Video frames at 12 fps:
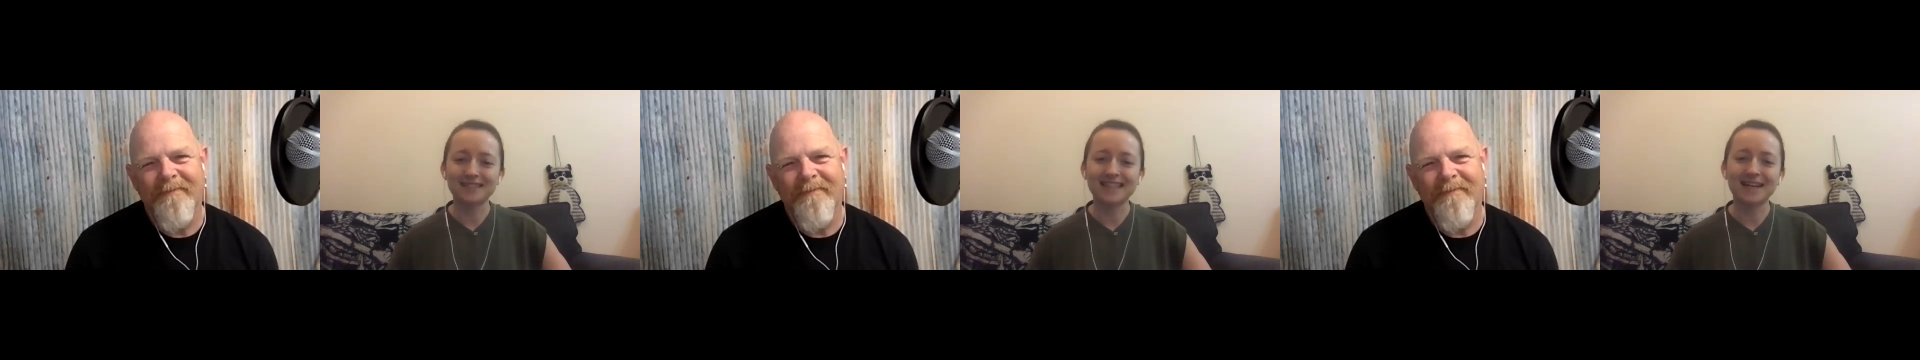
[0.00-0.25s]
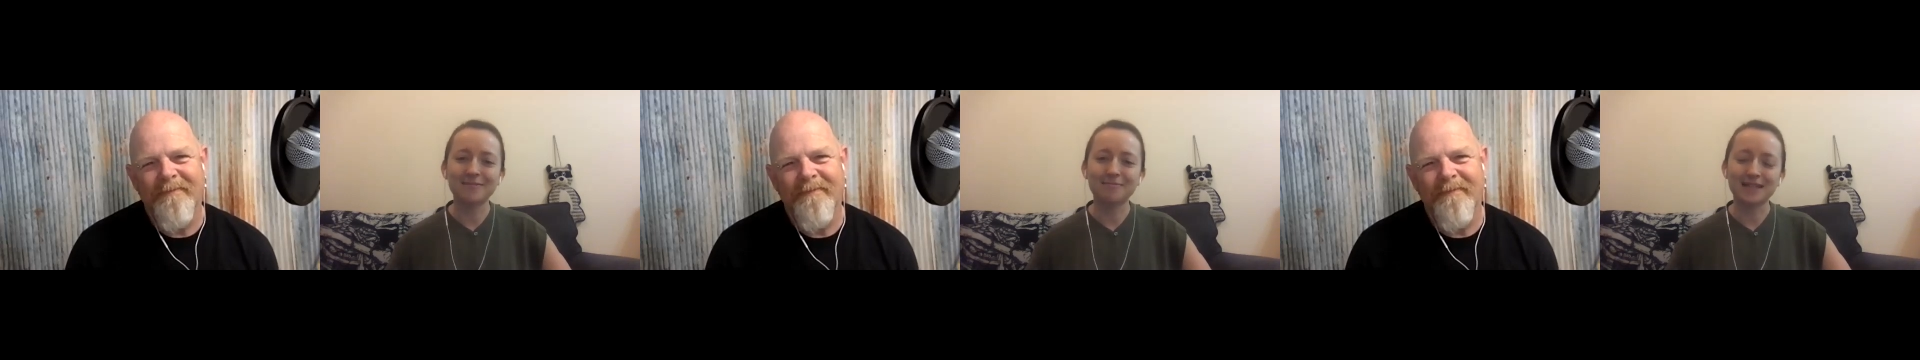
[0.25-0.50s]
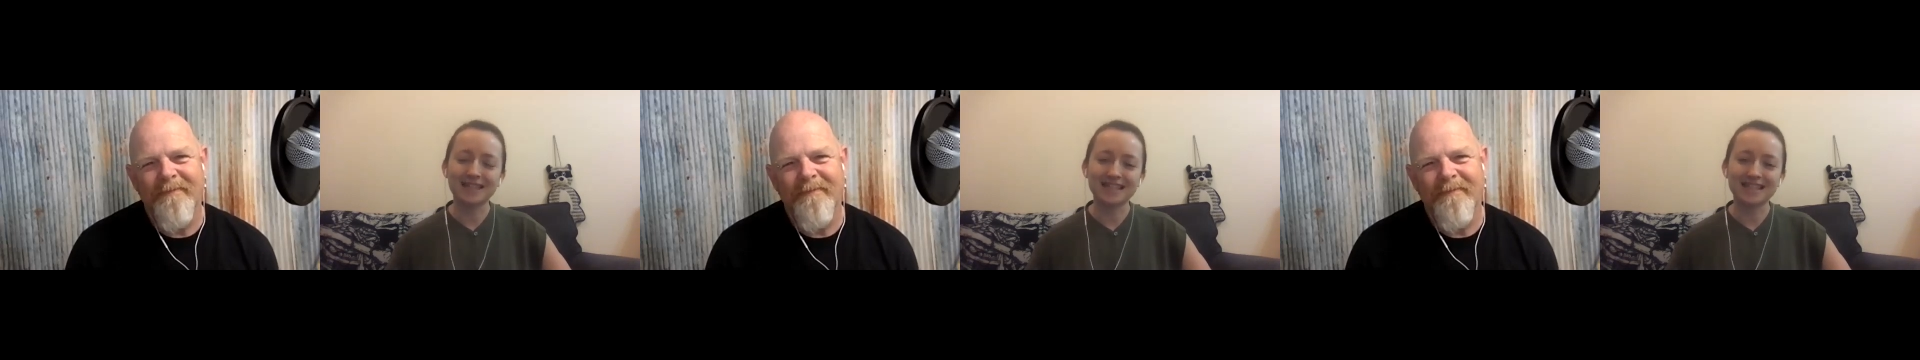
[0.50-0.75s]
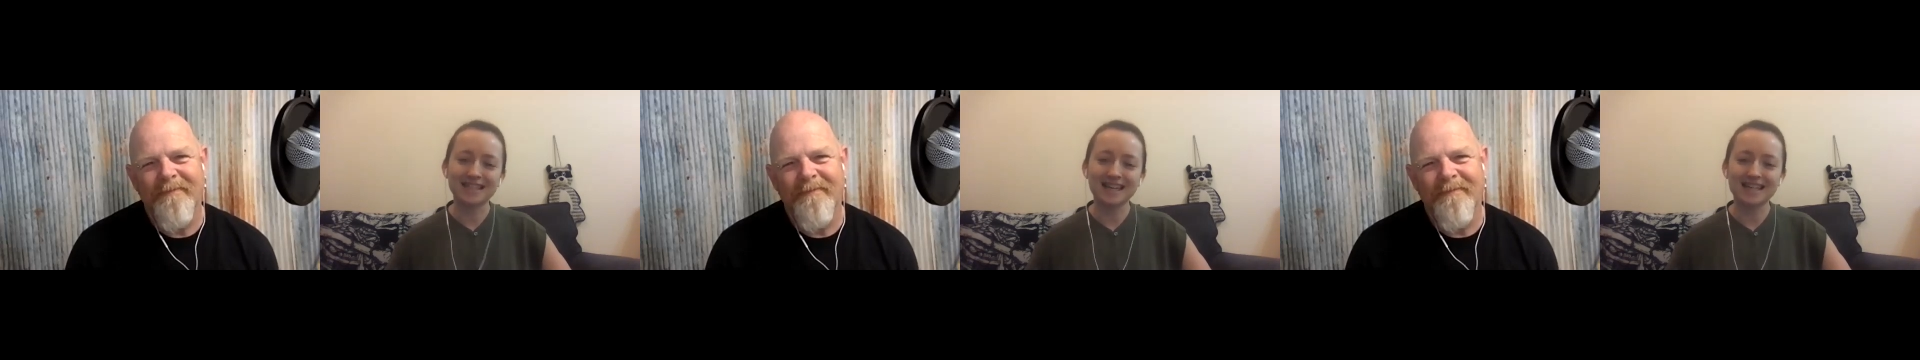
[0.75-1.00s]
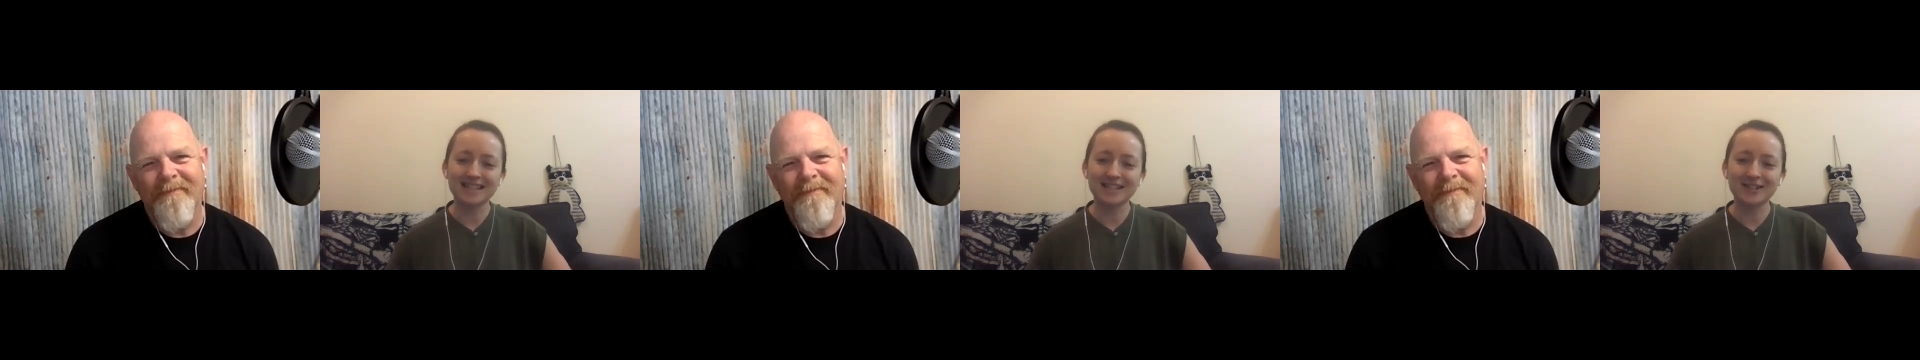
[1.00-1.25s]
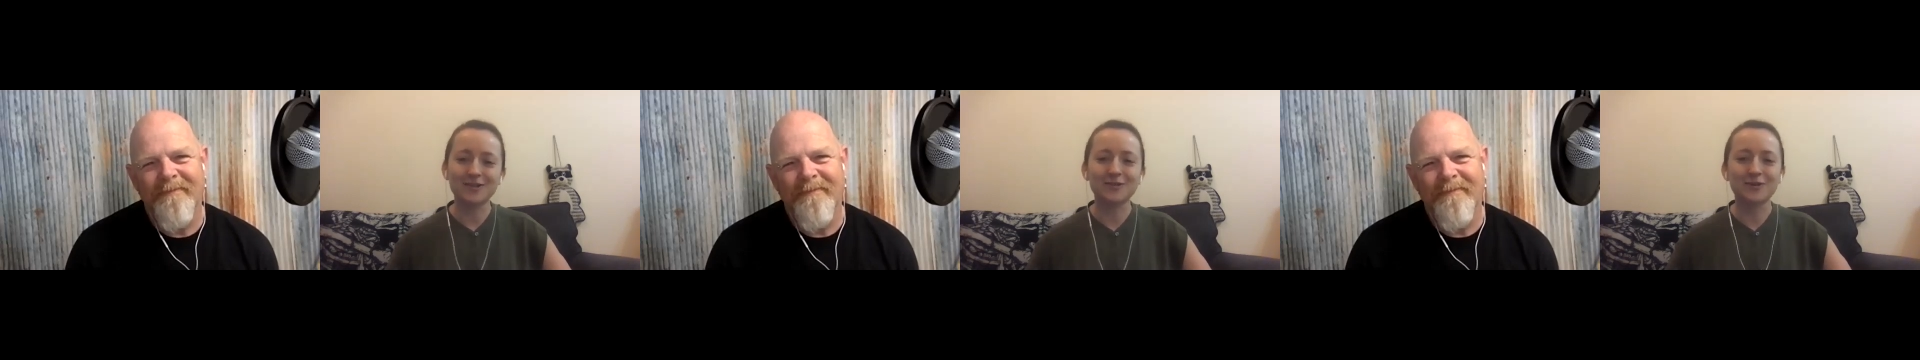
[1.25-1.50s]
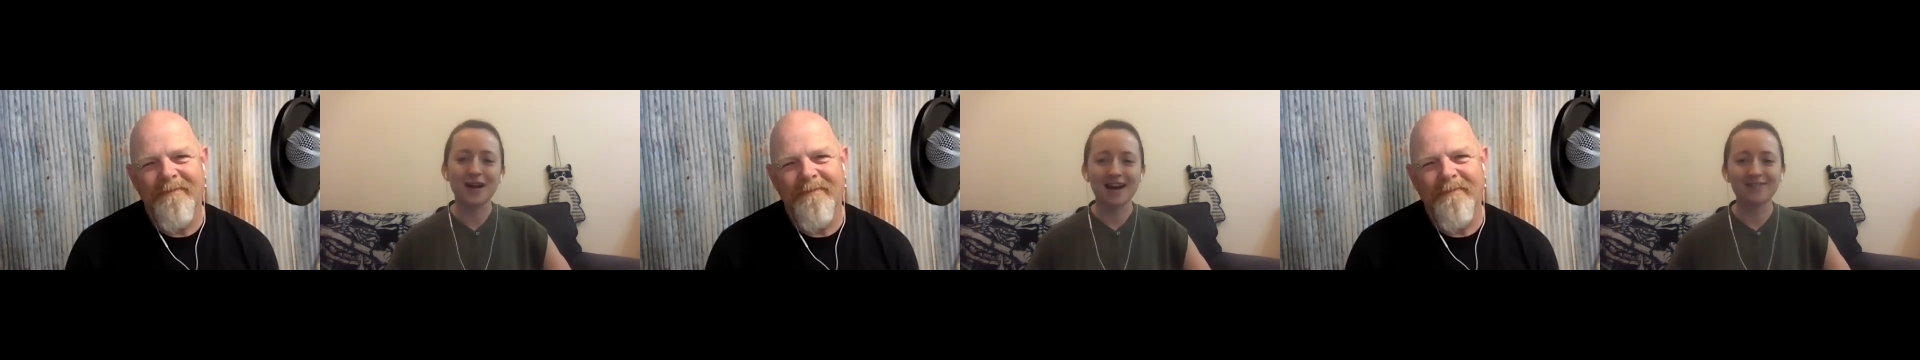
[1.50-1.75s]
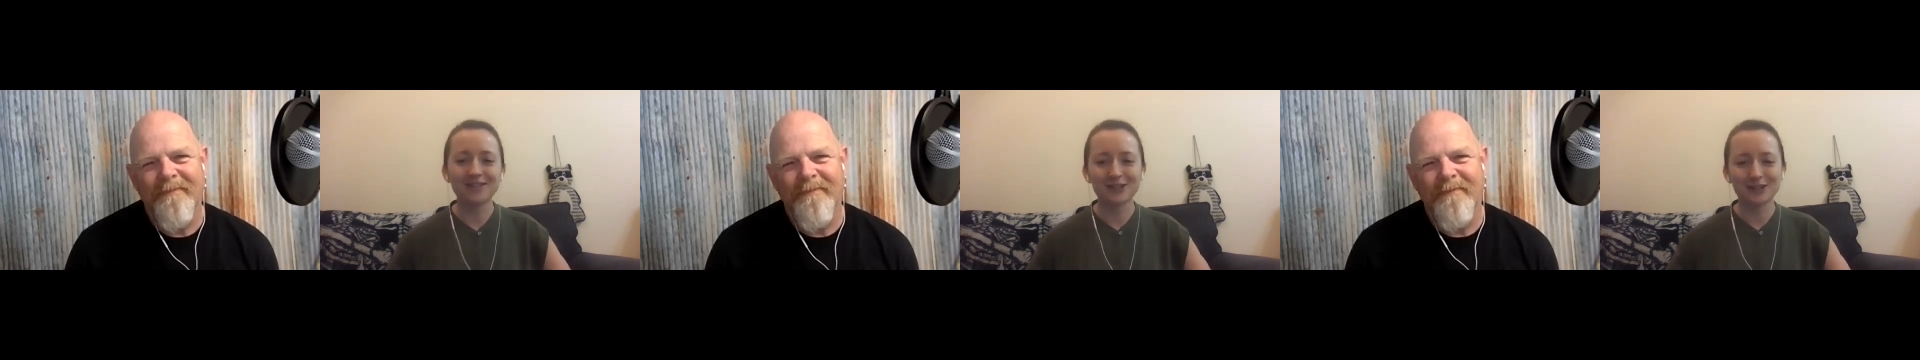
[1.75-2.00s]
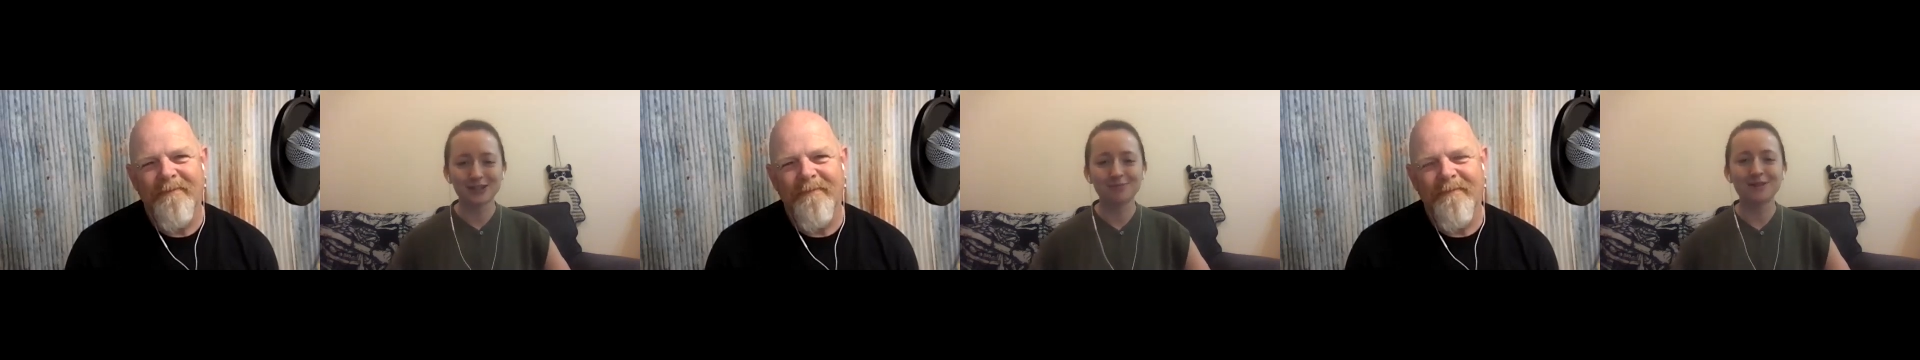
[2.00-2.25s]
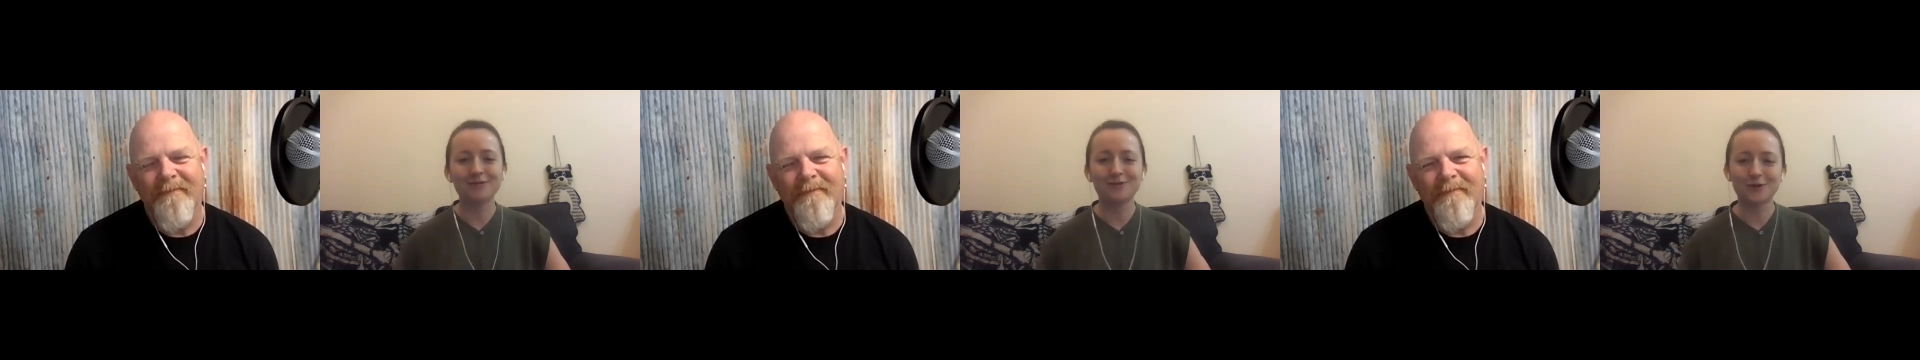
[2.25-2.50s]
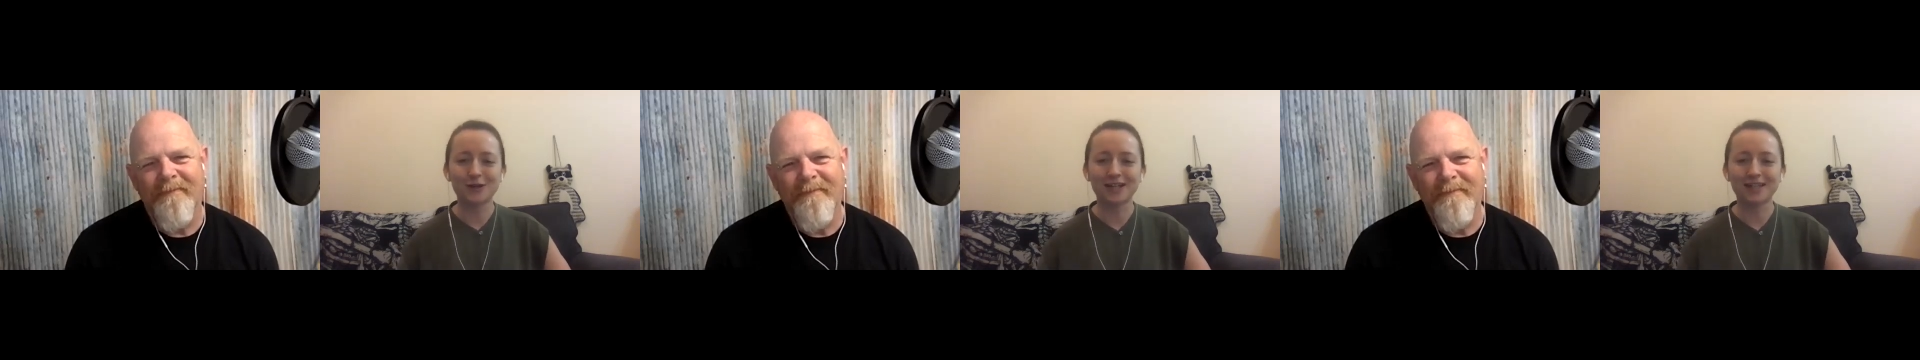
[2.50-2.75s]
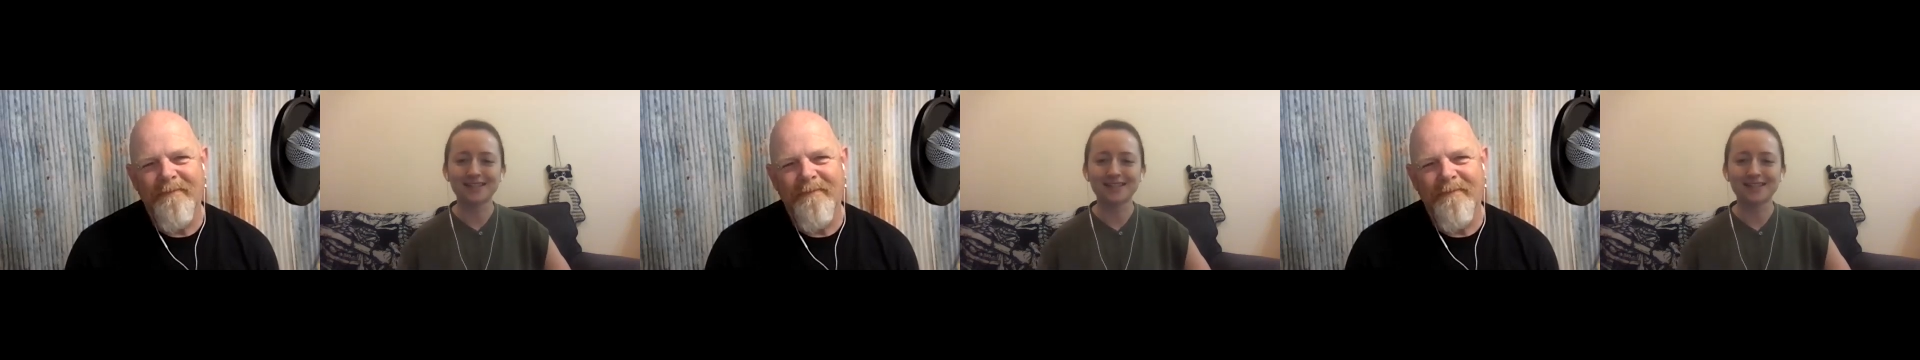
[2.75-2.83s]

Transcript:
Speaker 1: to get money insights you haven't heard before.